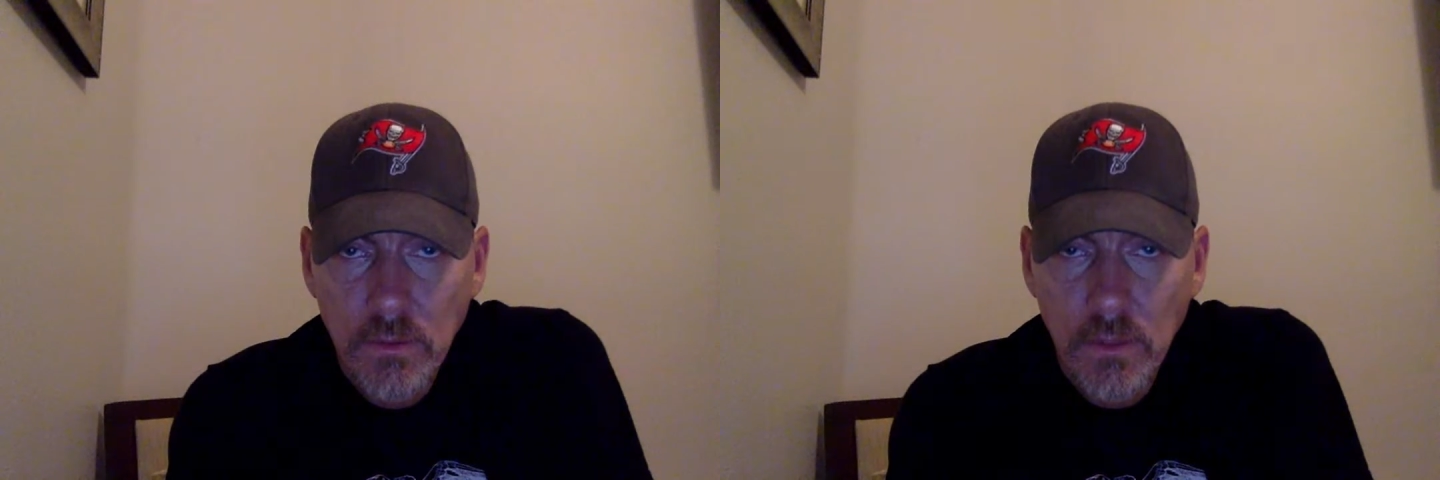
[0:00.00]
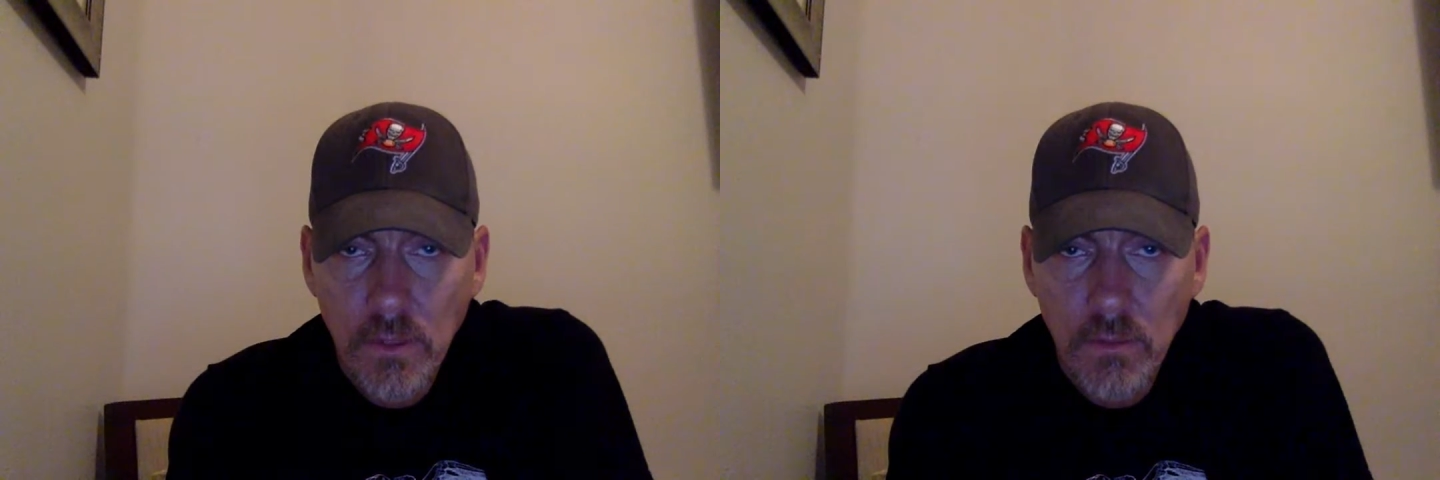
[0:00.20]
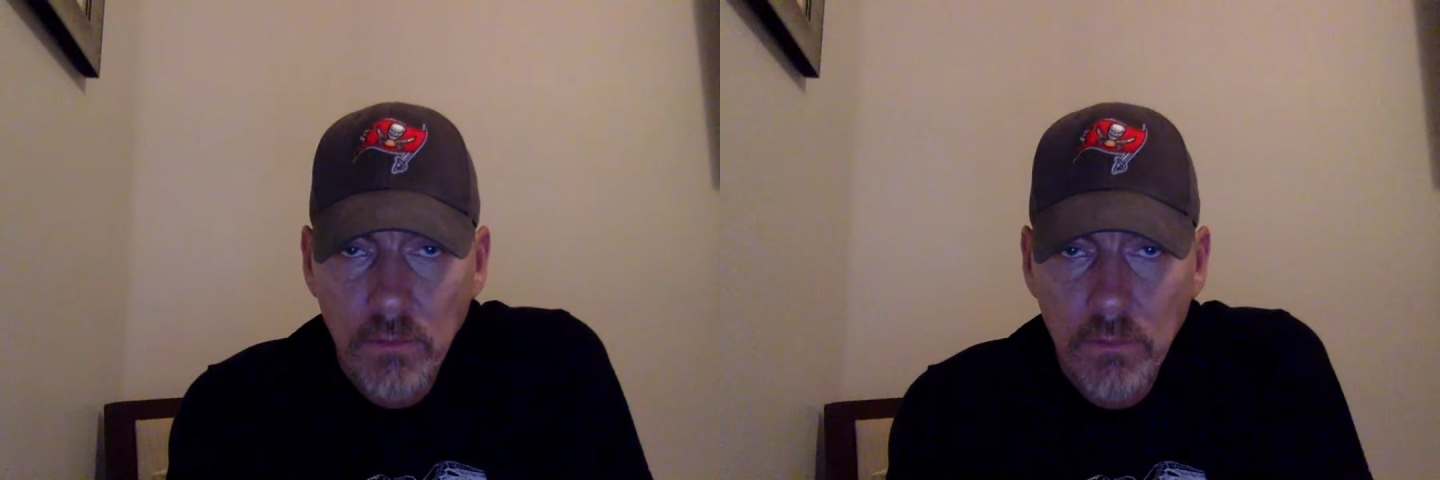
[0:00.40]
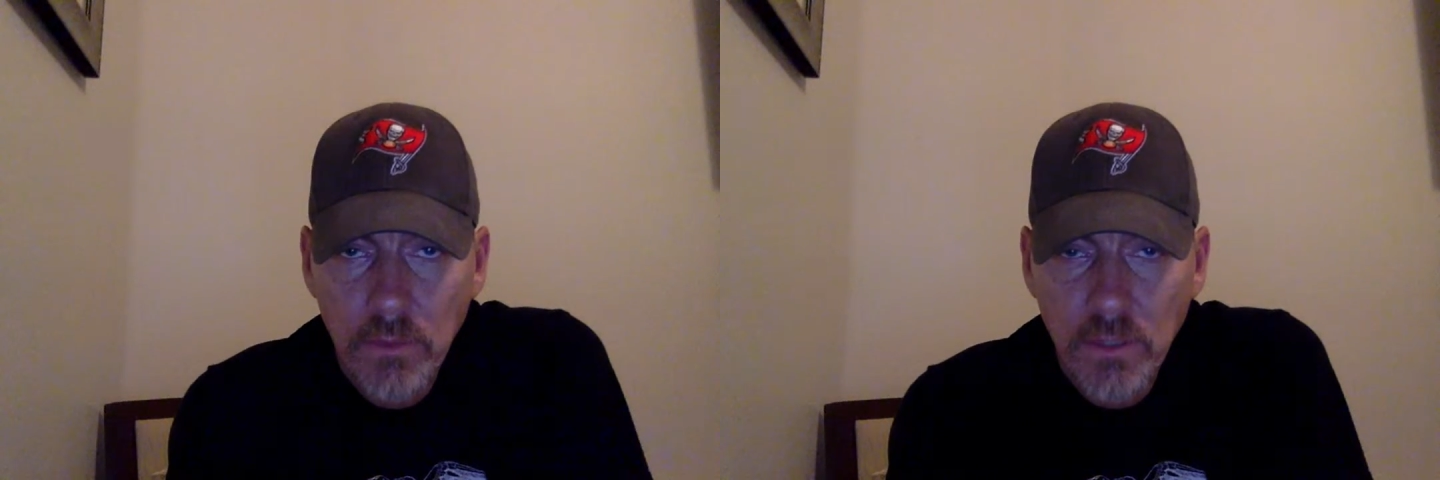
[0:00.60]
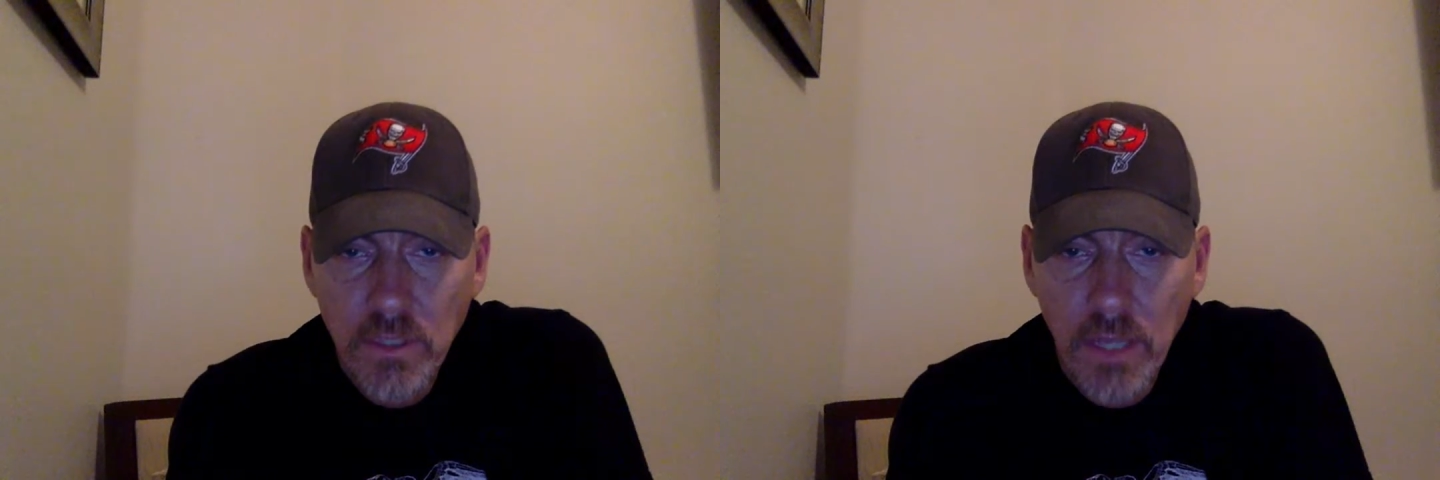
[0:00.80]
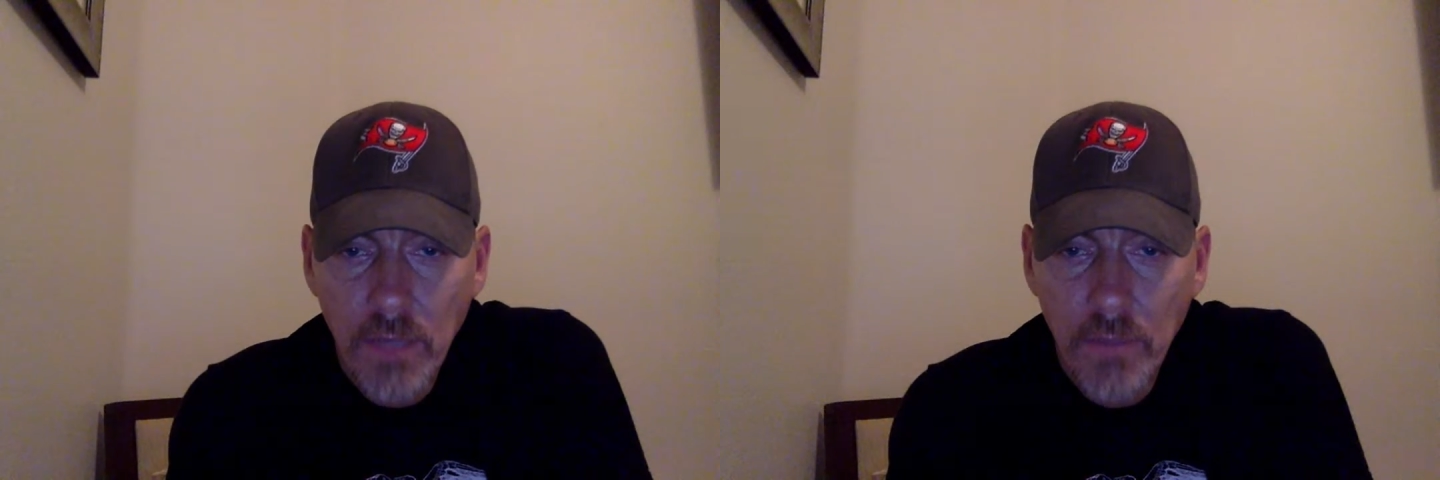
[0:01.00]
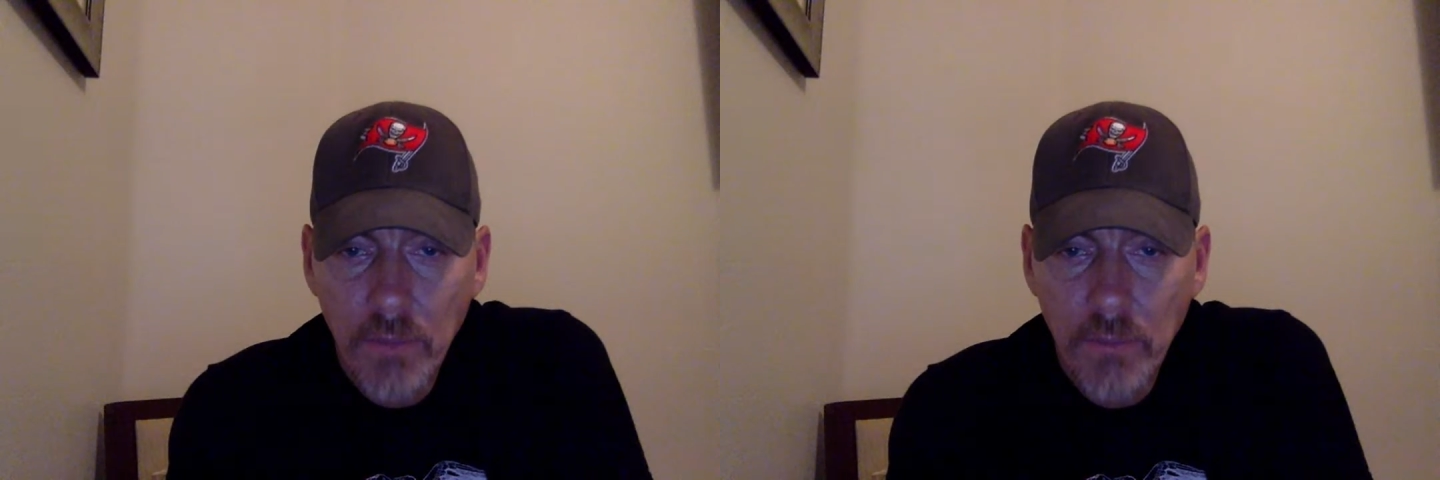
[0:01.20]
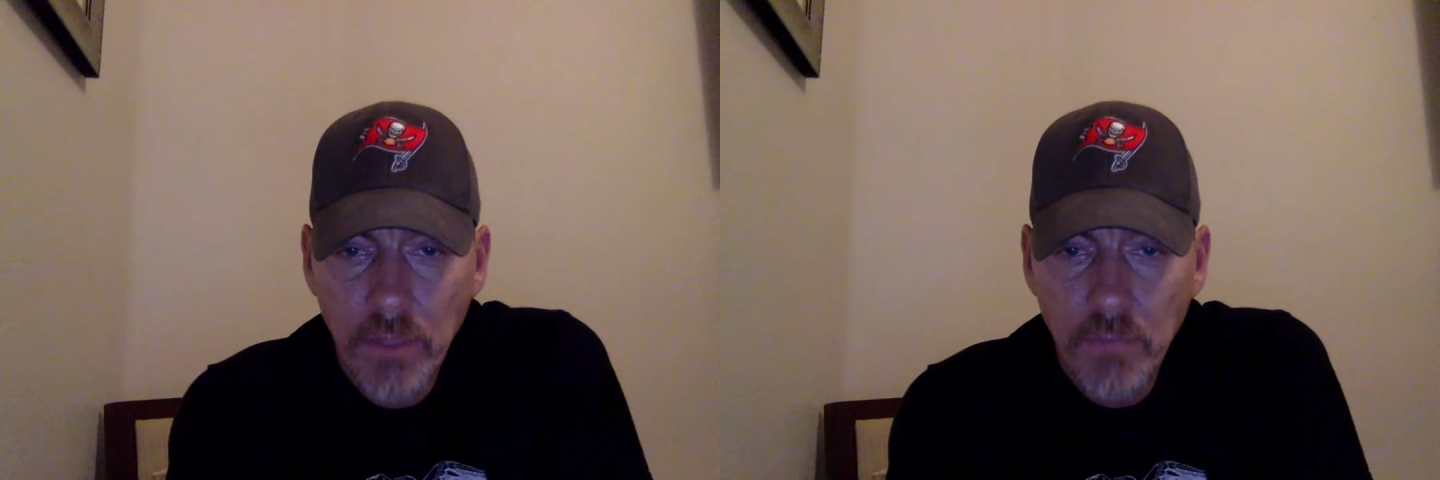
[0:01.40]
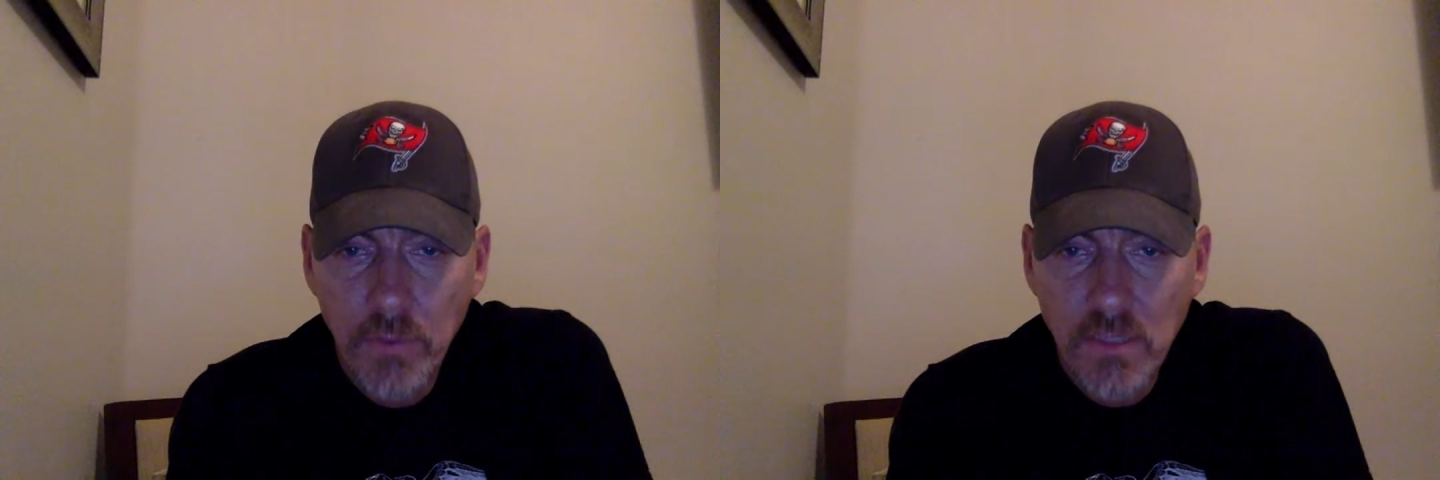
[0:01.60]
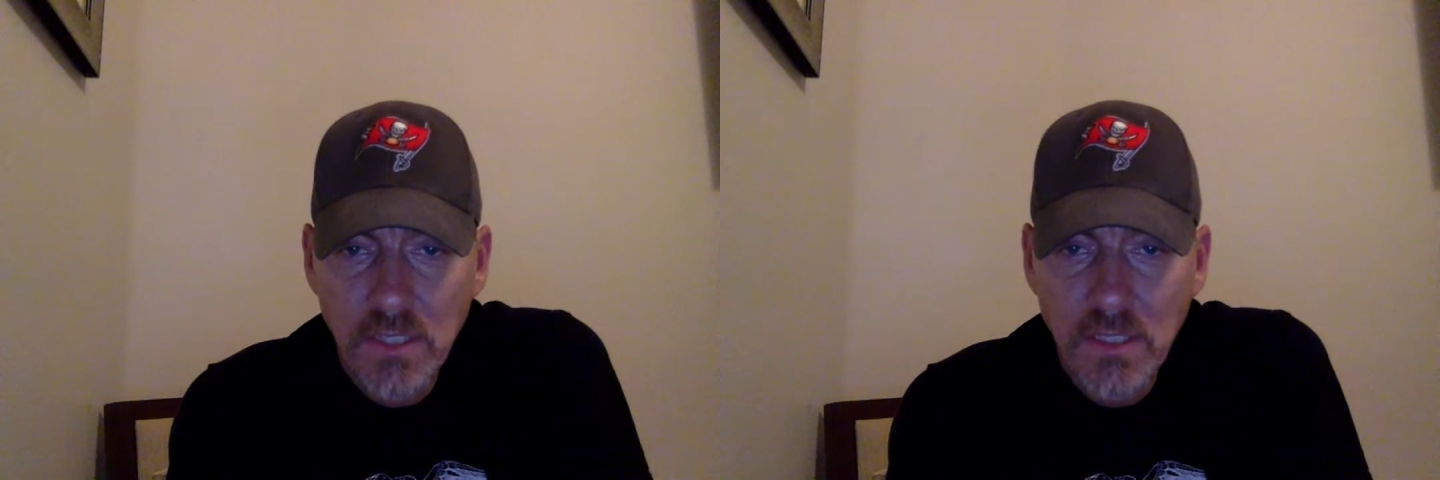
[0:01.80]
you know, excited about
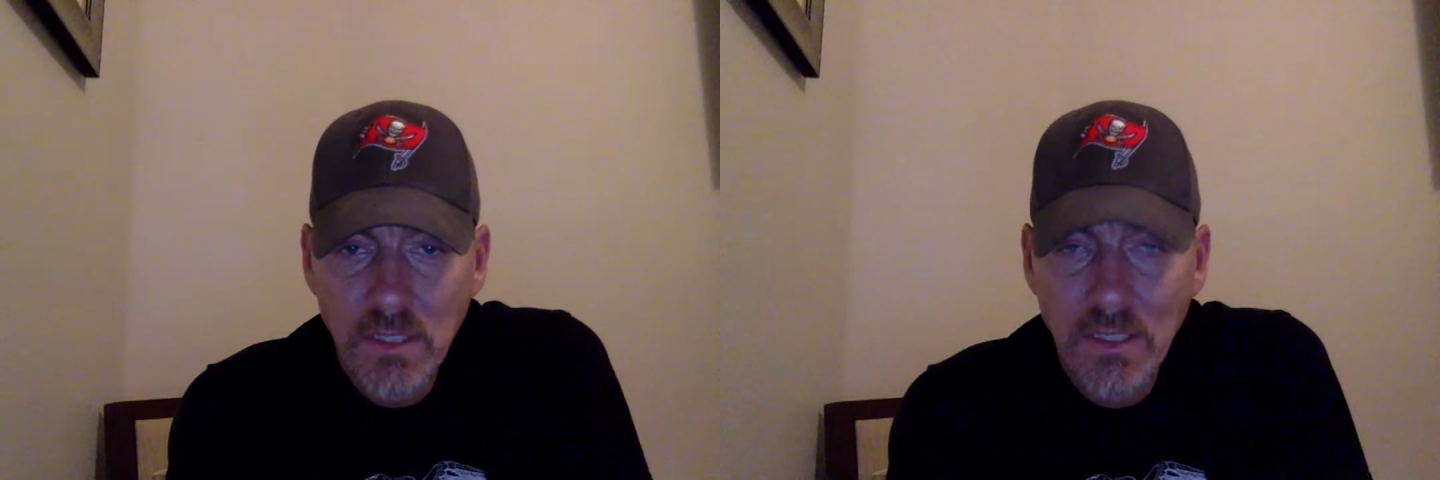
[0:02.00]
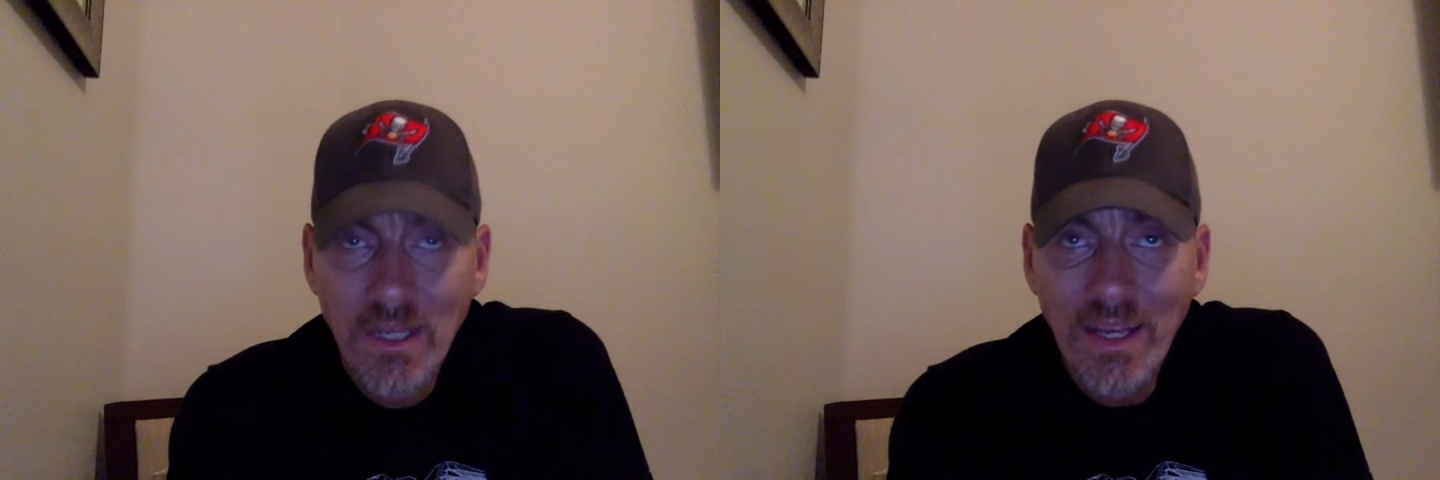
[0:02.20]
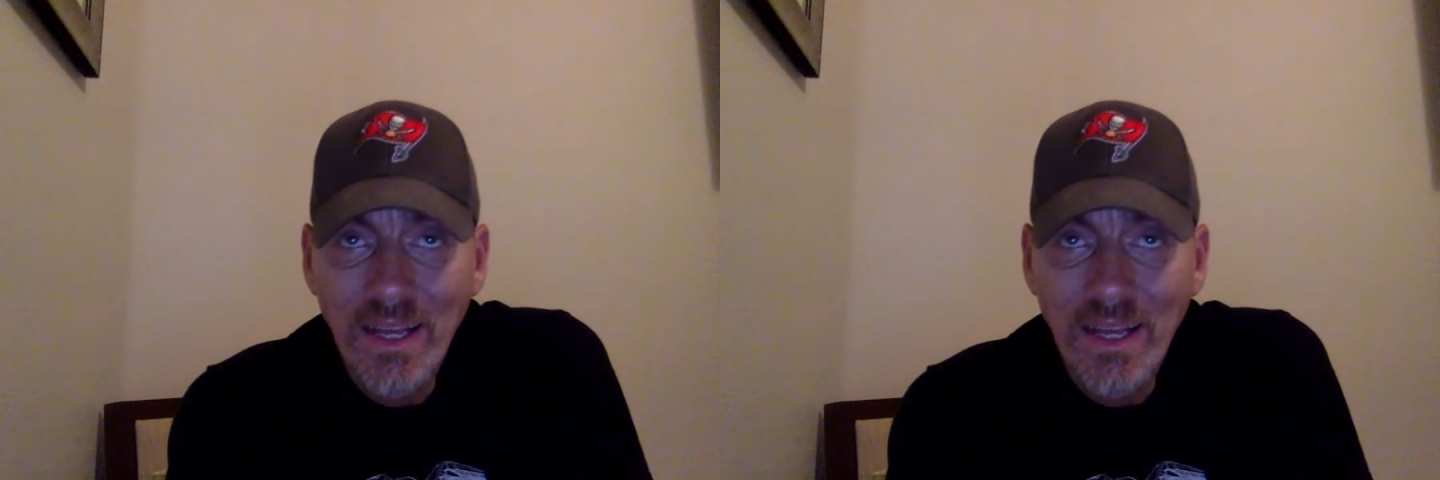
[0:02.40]
baseball season.